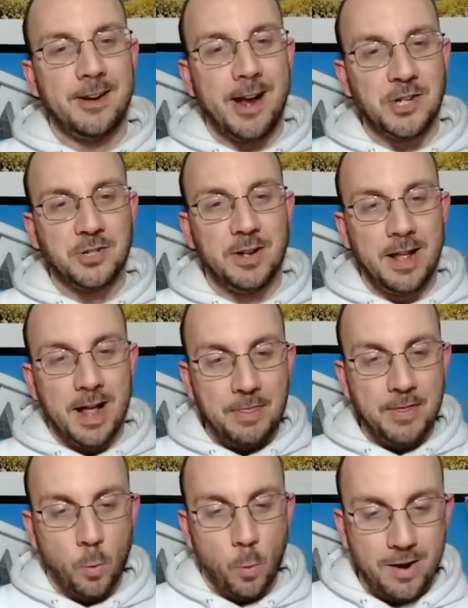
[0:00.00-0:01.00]
They're actually, I
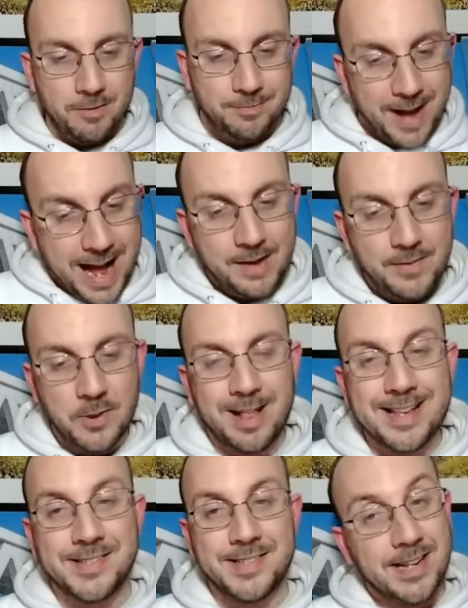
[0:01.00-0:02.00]
think, 1-5 in their
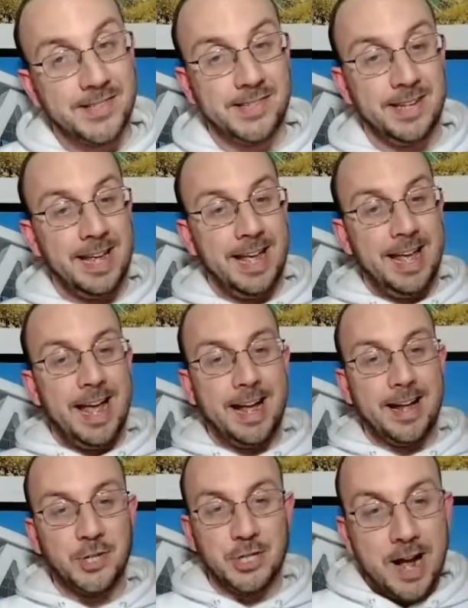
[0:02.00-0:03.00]
last 6
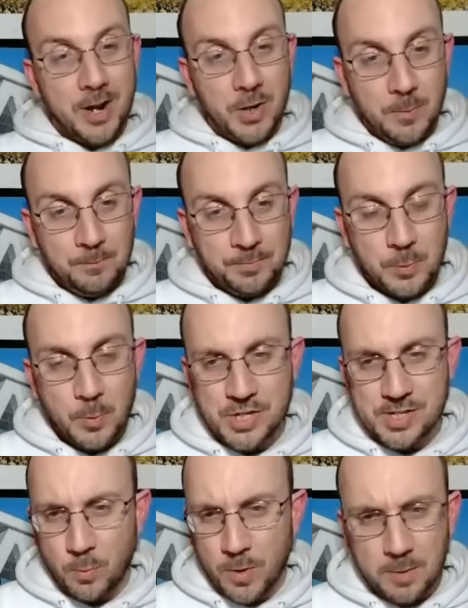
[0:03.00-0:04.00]
against Chicago.
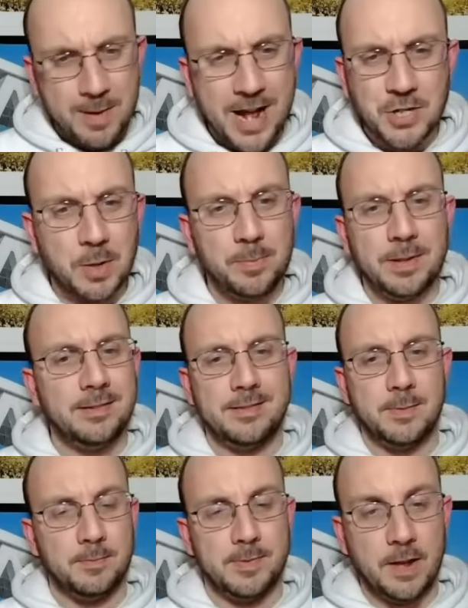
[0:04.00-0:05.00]
which is a weird matchup
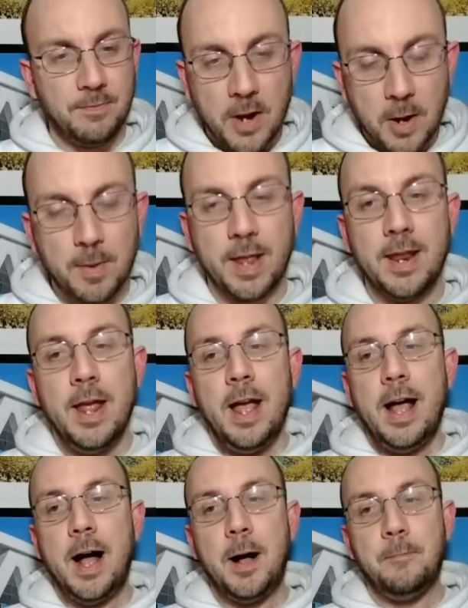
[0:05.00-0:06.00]
and some stuff there. But
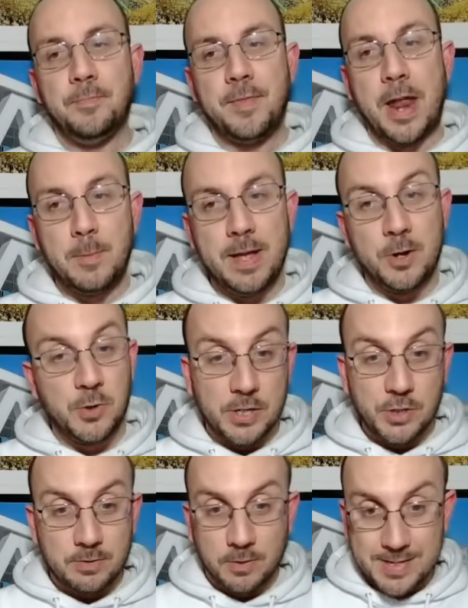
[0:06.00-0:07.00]
that'll be an
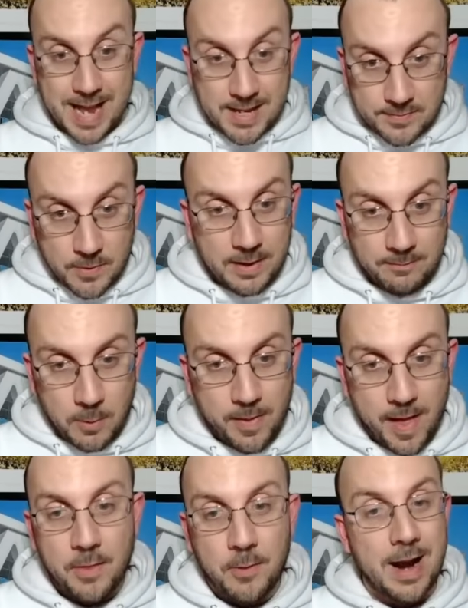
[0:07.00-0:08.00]
interesting little test for
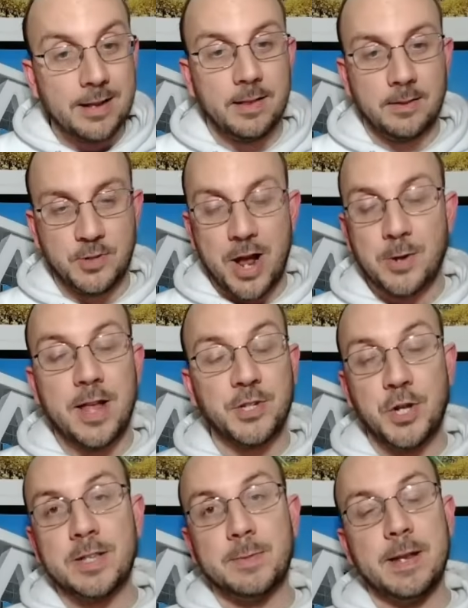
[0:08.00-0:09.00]
Atlanta. Chicago's not
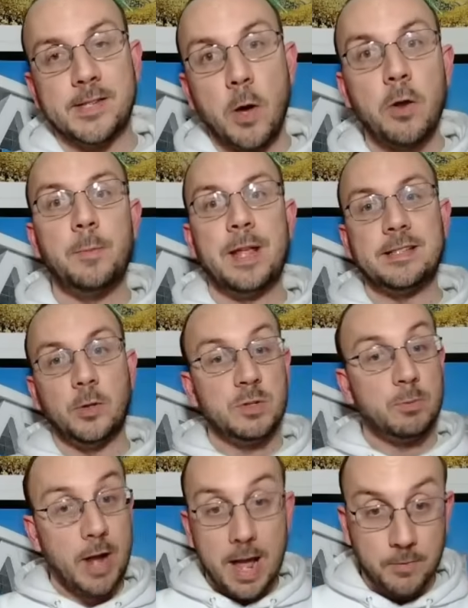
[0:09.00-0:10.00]
as good as Minnesota, but that's a
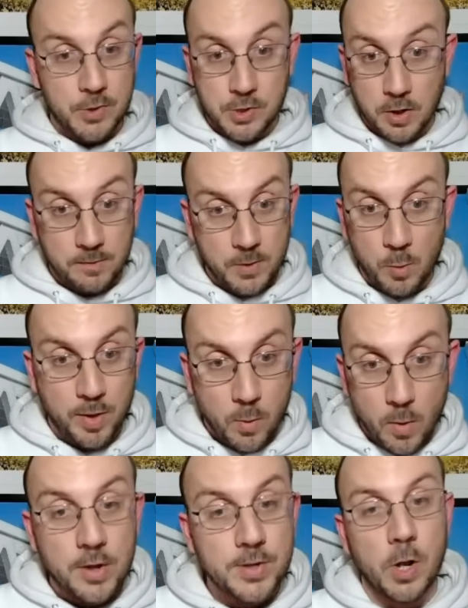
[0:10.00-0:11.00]
losable game for sure if you don't play
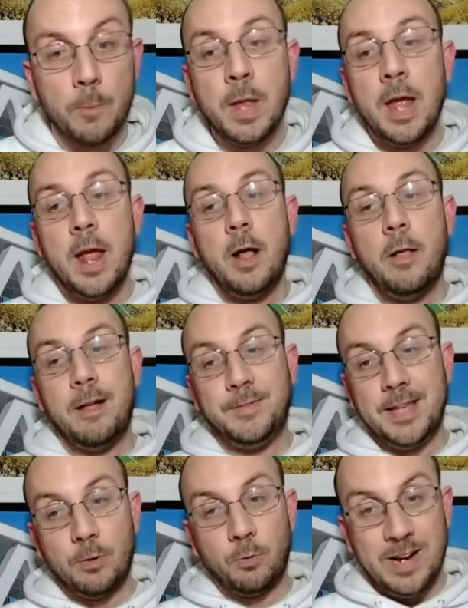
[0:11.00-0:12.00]
well. So they have
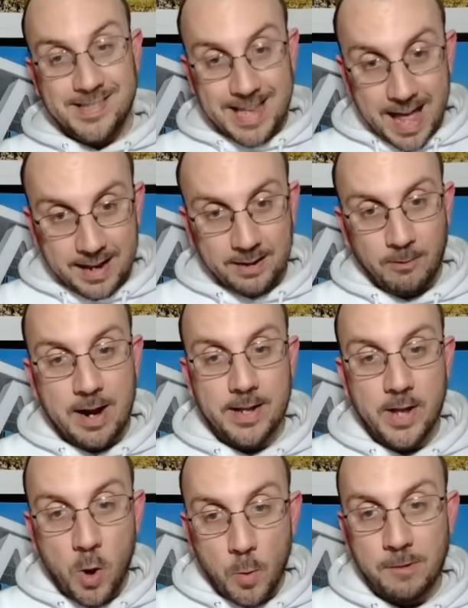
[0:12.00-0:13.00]
to get reset and get ready
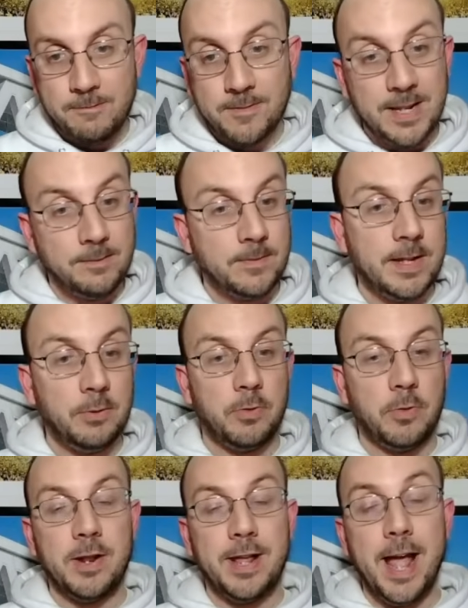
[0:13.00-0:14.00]
to go. But 15-15
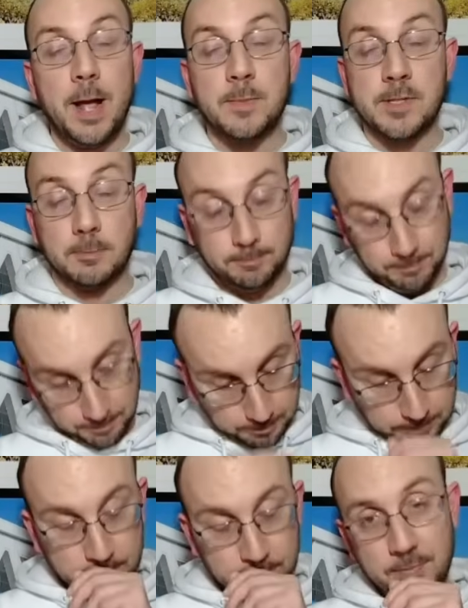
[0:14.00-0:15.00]
through 30 games.
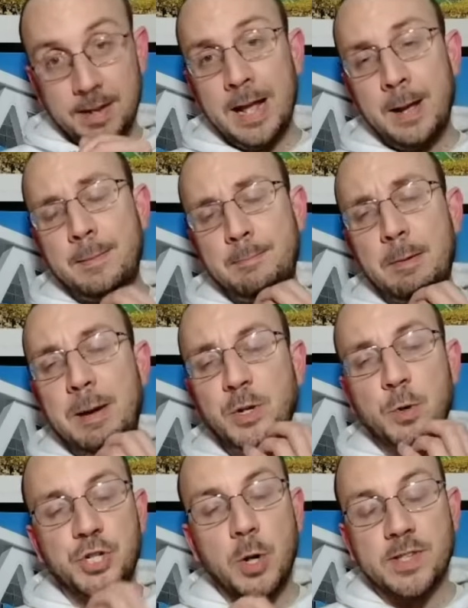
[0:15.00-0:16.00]
I might
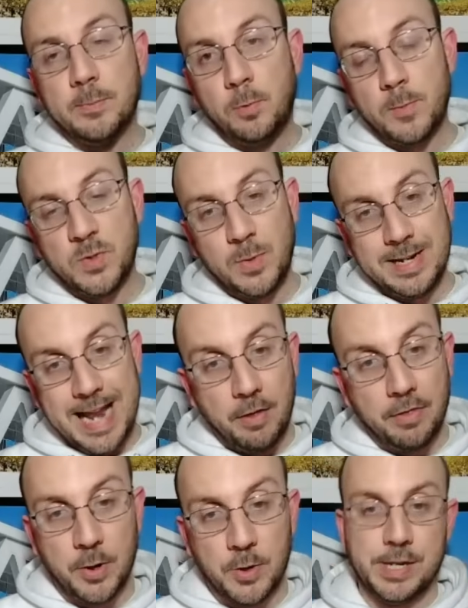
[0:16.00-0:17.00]
do a show at some point between
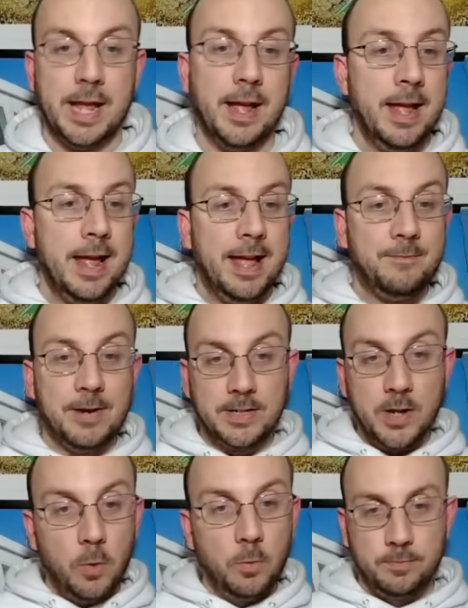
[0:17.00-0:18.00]
now and Thursday. If I
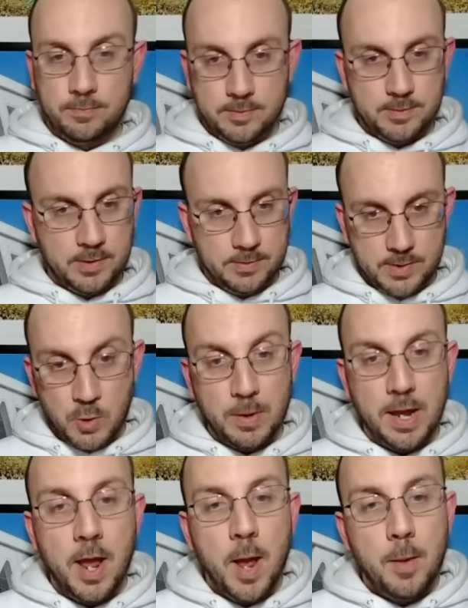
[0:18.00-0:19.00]
don't, sue
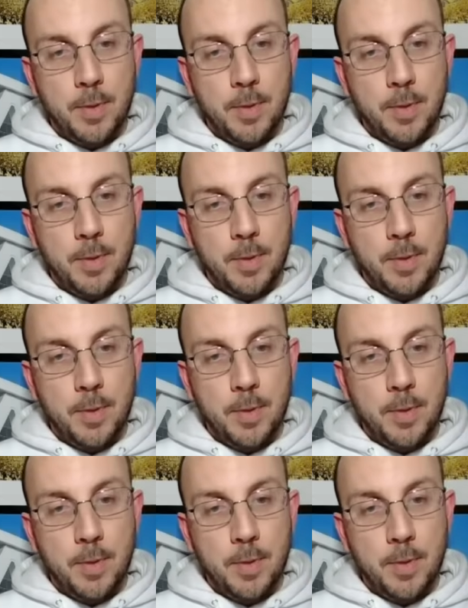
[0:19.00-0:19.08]
me.